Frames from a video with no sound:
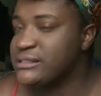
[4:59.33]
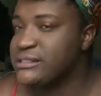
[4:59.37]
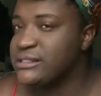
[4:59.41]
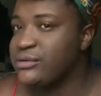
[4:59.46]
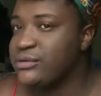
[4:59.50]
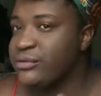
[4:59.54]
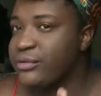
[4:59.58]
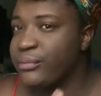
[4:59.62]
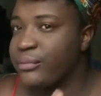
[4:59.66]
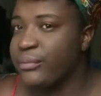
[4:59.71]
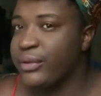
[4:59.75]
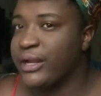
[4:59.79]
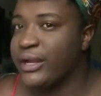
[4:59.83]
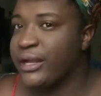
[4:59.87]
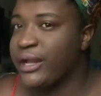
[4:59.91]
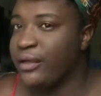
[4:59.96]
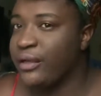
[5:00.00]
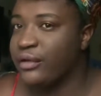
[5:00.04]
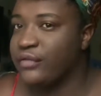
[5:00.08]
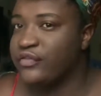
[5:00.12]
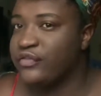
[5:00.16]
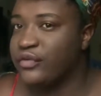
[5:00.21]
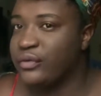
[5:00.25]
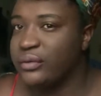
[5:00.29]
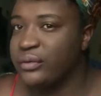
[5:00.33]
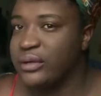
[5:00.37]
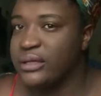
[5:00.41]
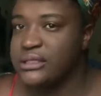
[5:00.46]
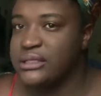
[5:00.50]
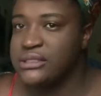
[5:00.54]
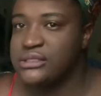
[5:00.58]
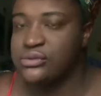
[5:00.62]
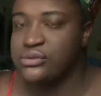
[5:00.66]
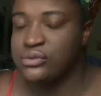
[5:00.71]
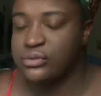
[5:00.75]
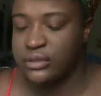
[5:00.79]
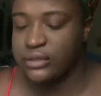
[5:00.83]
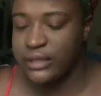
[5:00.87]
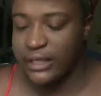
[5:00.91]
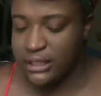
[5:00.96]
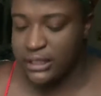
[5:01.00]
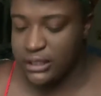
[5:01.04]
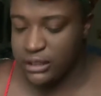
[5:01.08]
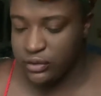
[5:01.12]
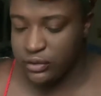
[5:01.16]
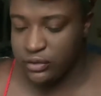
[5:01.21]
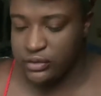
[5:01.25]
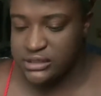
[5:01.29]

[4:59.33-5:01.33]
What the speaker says: You can bring colorful ones or like your